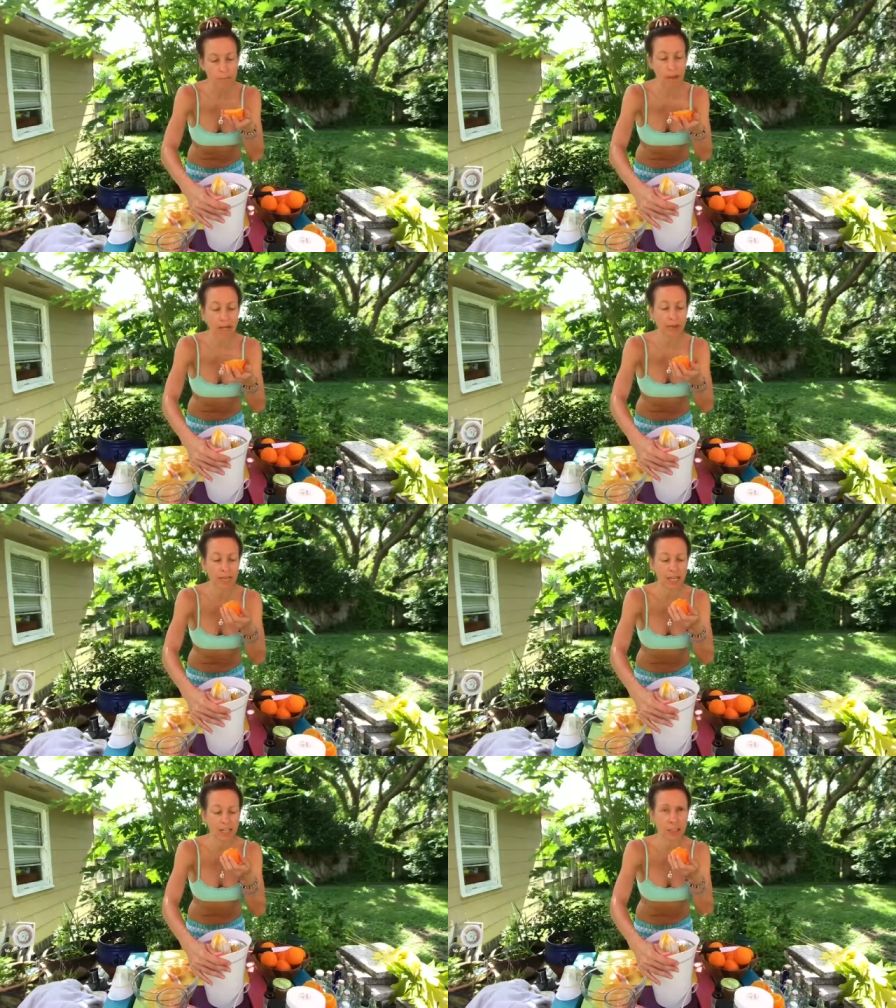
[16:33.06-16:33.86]
I
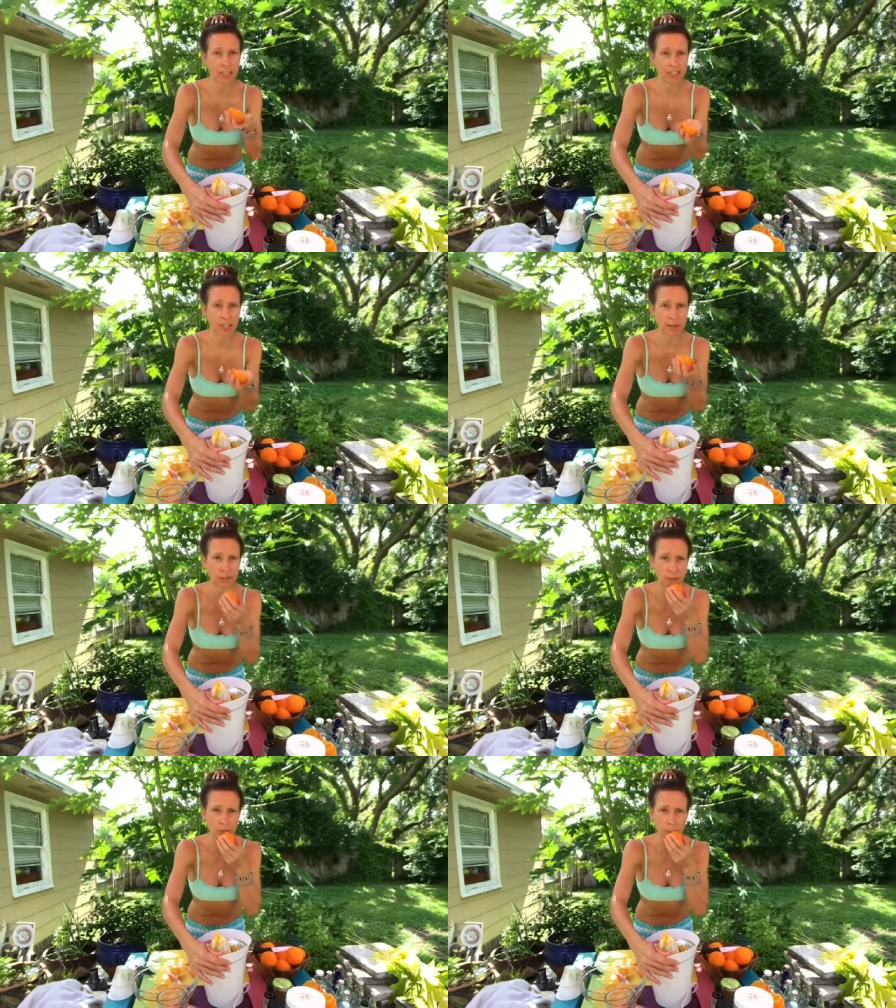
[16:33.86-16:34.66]
haven't had a lot of time to
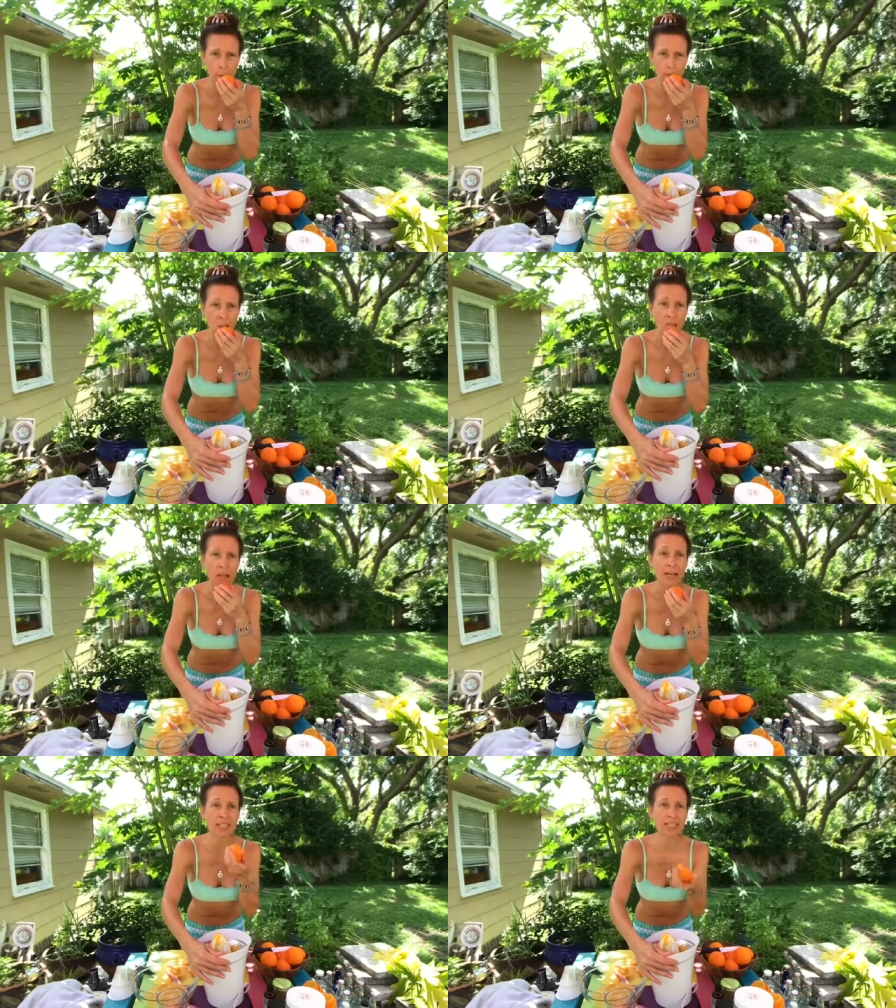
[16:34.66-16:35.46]
spend with him.
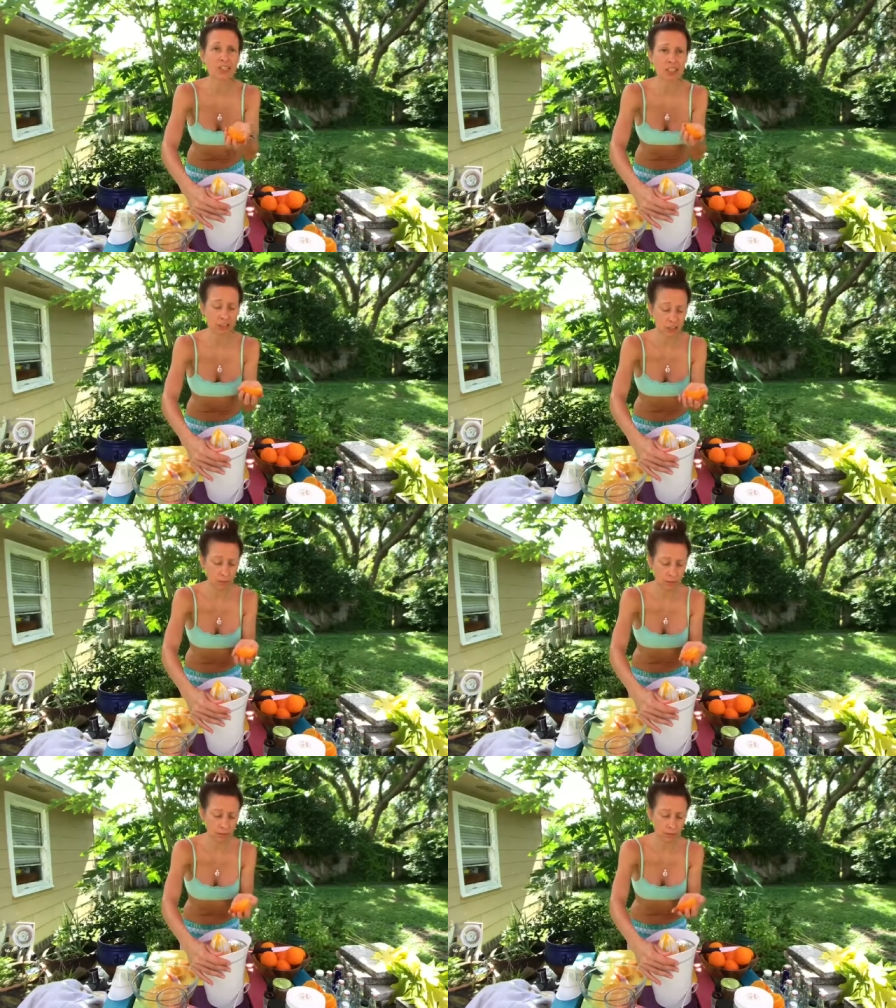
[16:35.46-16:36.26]
I didn't get a chance to
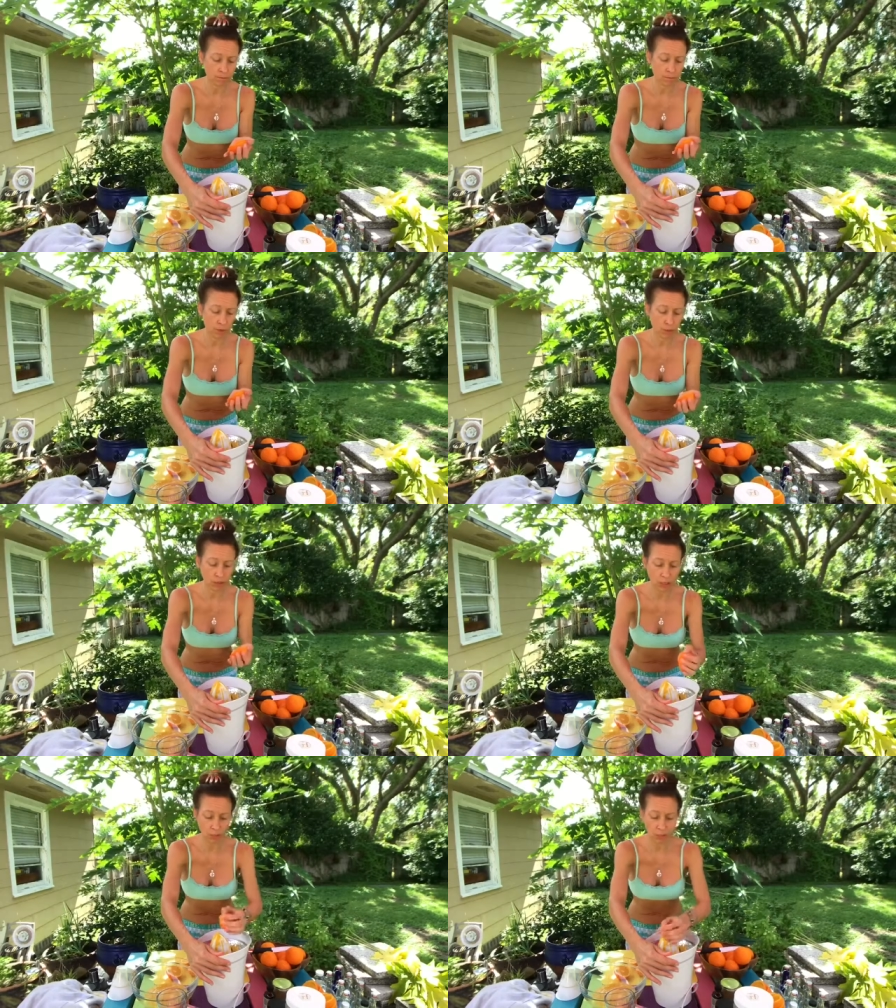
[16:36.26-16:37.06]
spend my
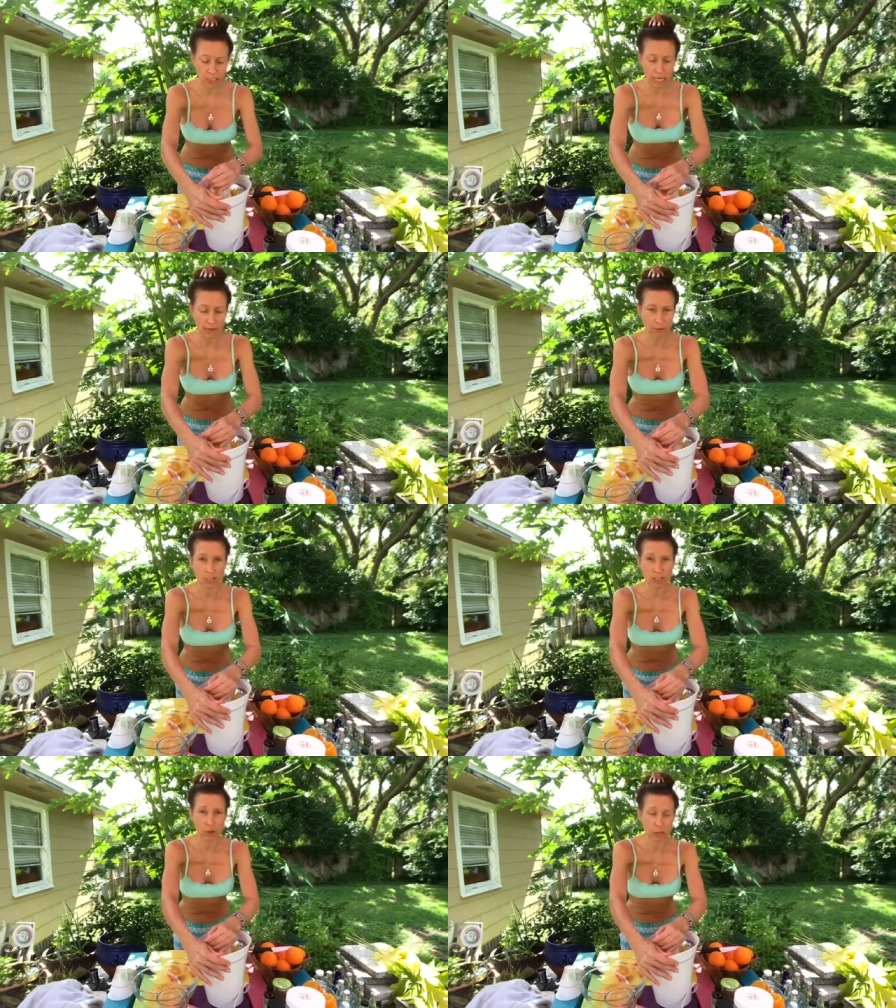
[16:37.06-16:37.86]
birthday with my dad,
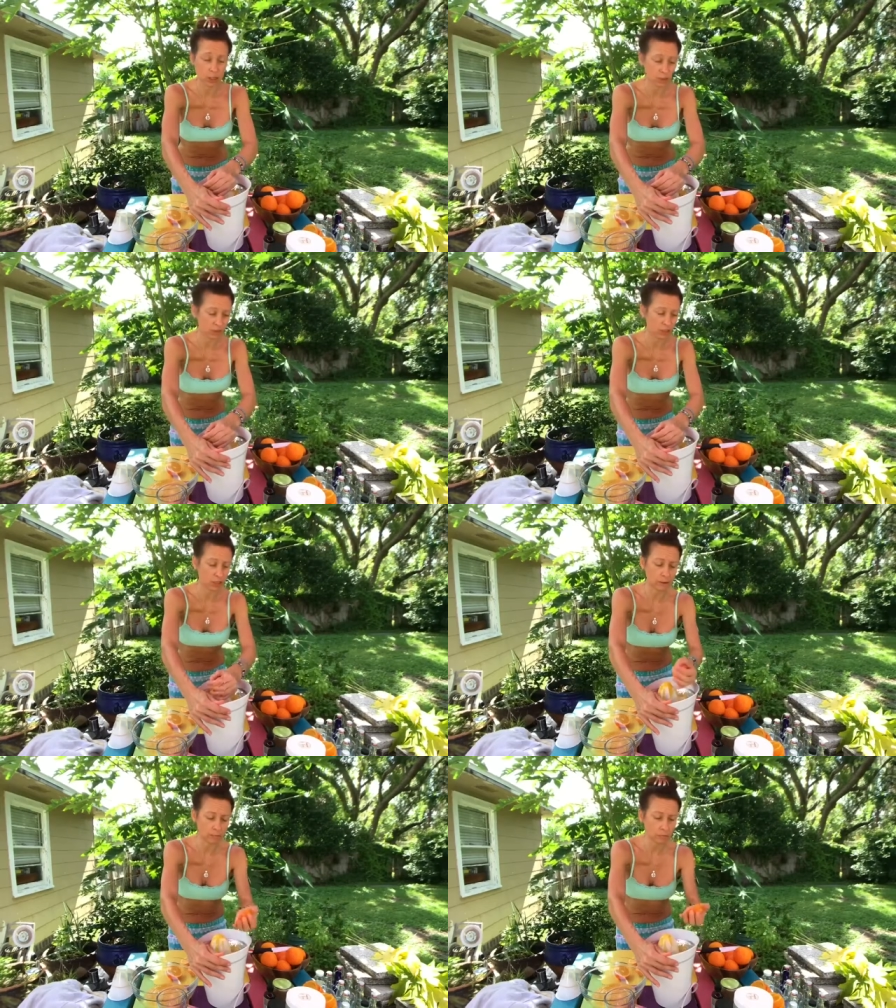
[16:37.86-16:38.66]
which I normally do every
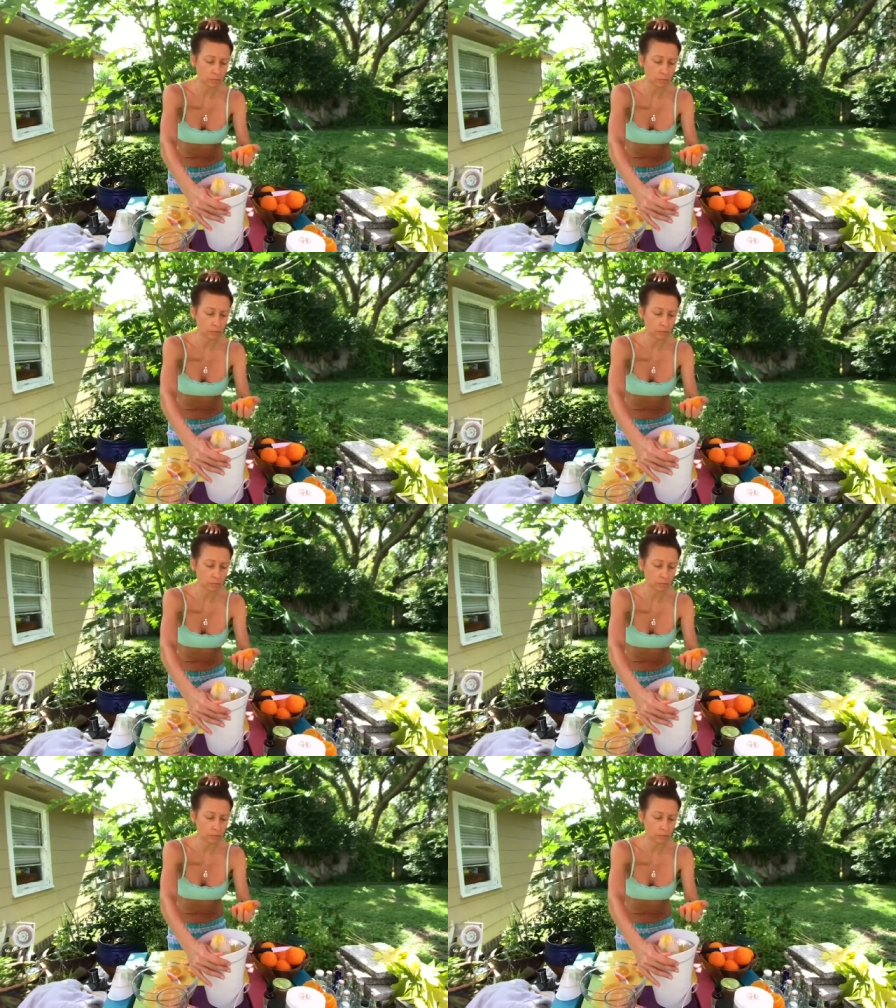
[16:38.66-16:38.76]
year.